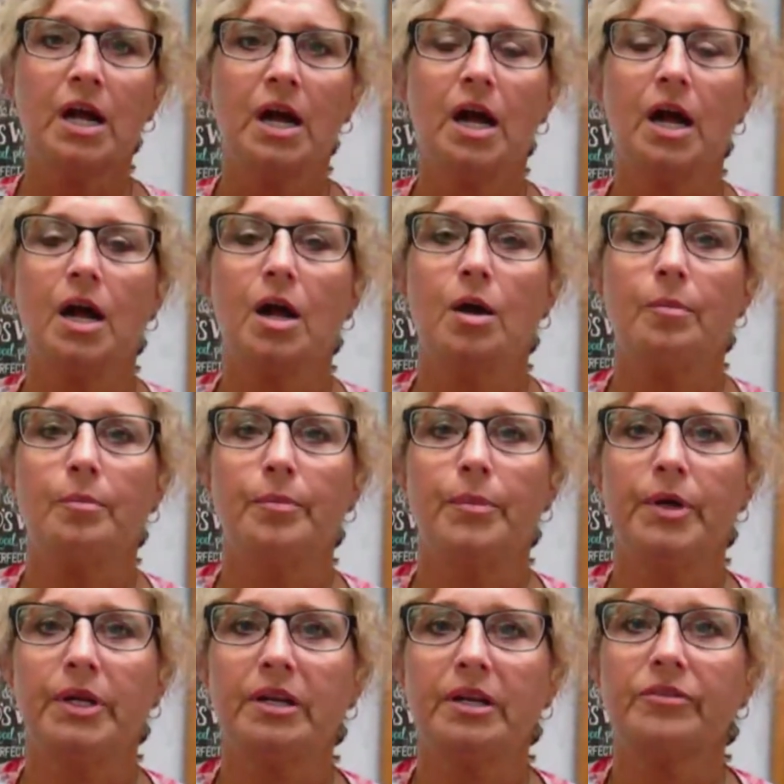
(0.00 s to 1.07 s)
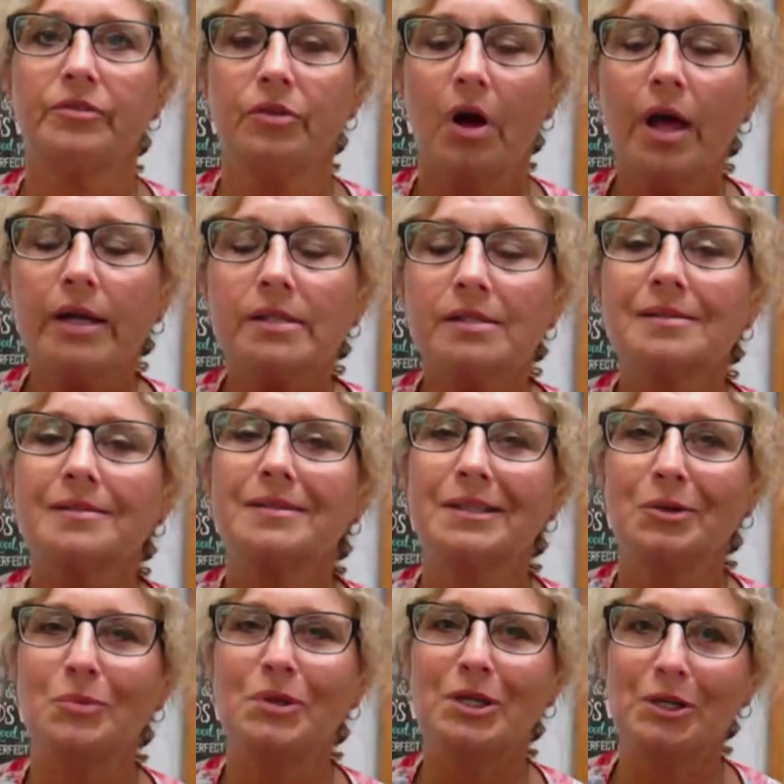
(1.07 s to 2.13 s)
But if not,
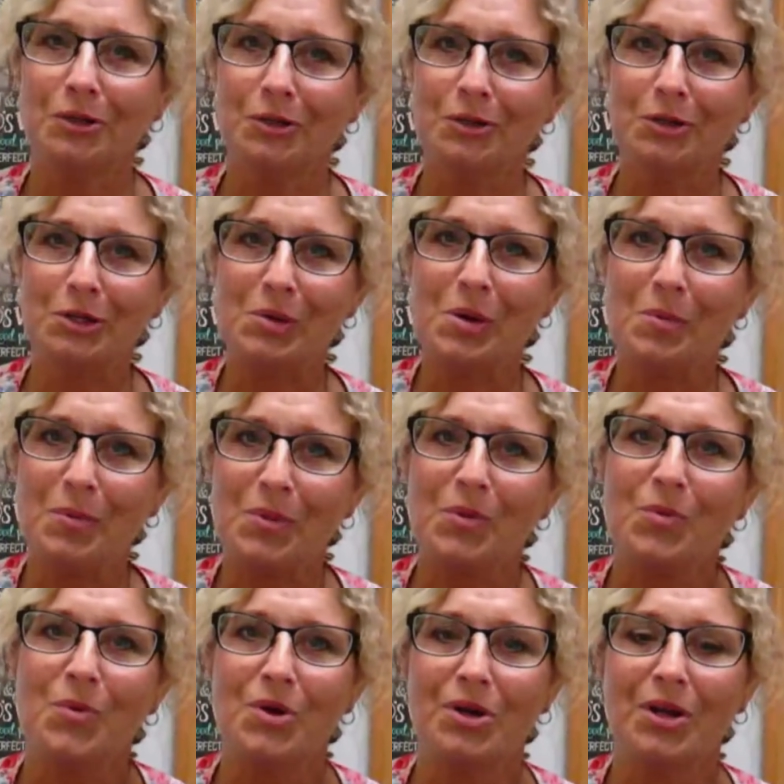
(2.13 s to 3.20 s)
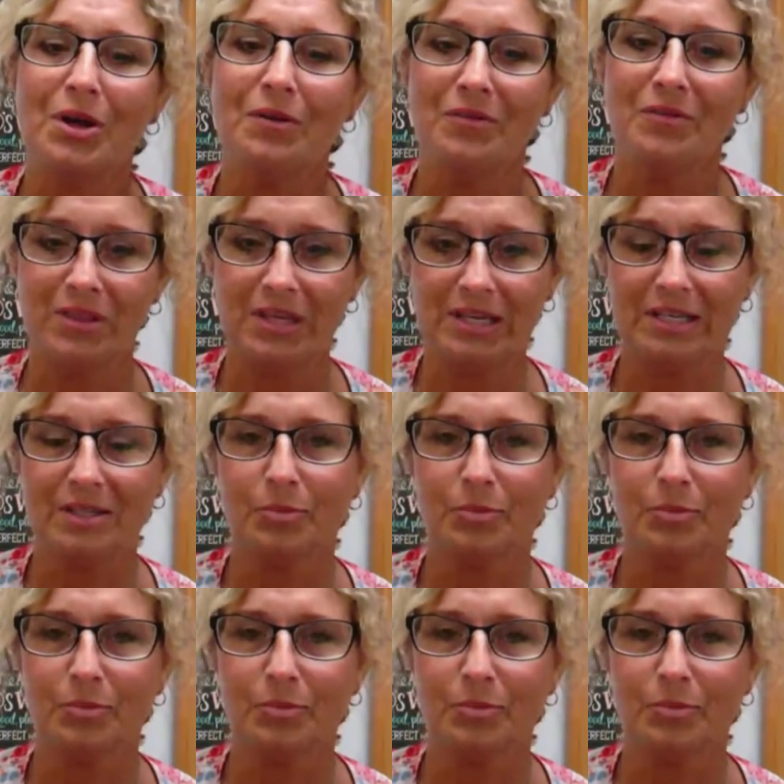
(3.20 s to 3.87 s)
then we can hook you up with one of these.